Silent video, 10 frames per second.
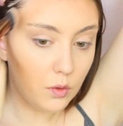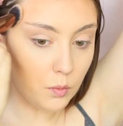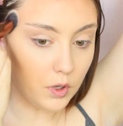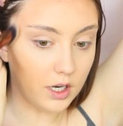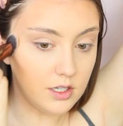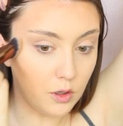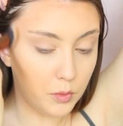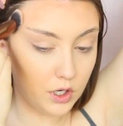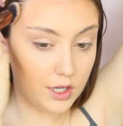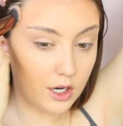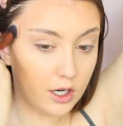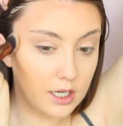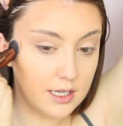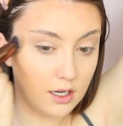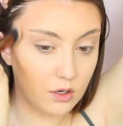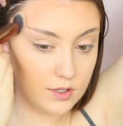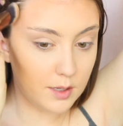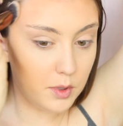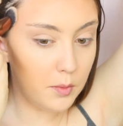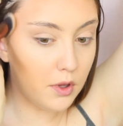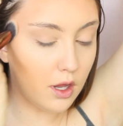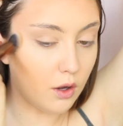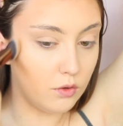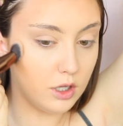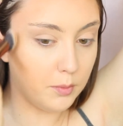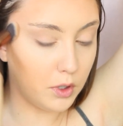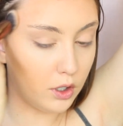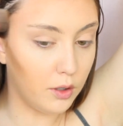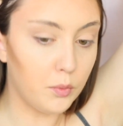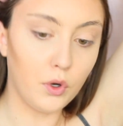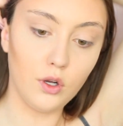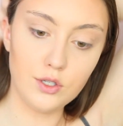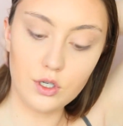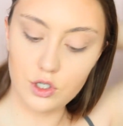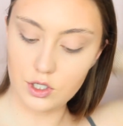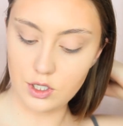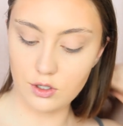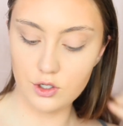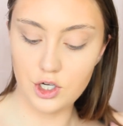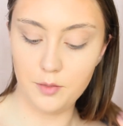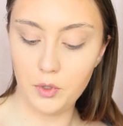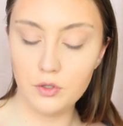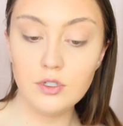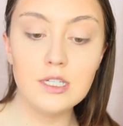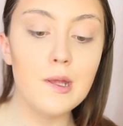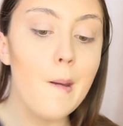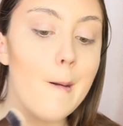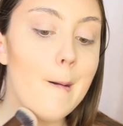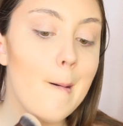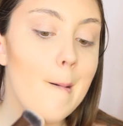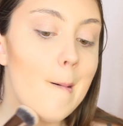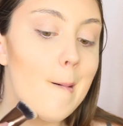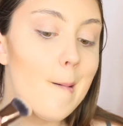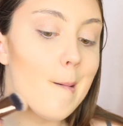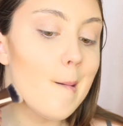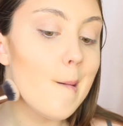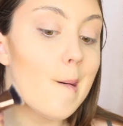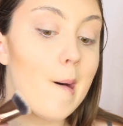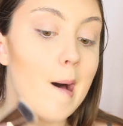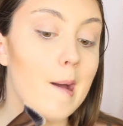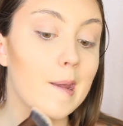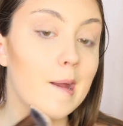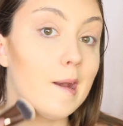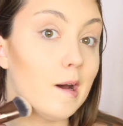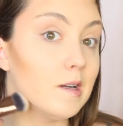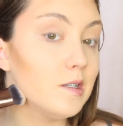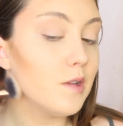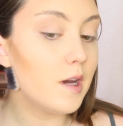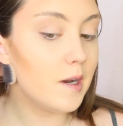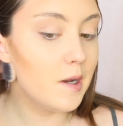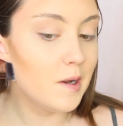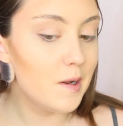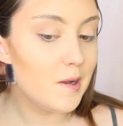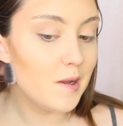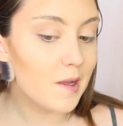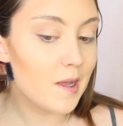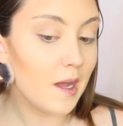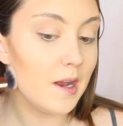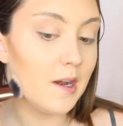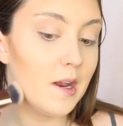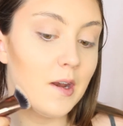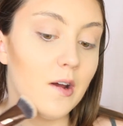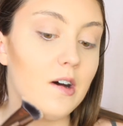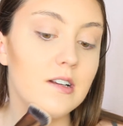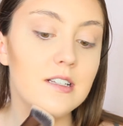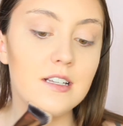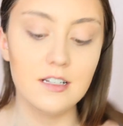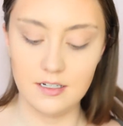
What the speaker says: when I don't put it there. Because I know some people that only put bronzer just on their cheekbones. I cannot do that. Cannot.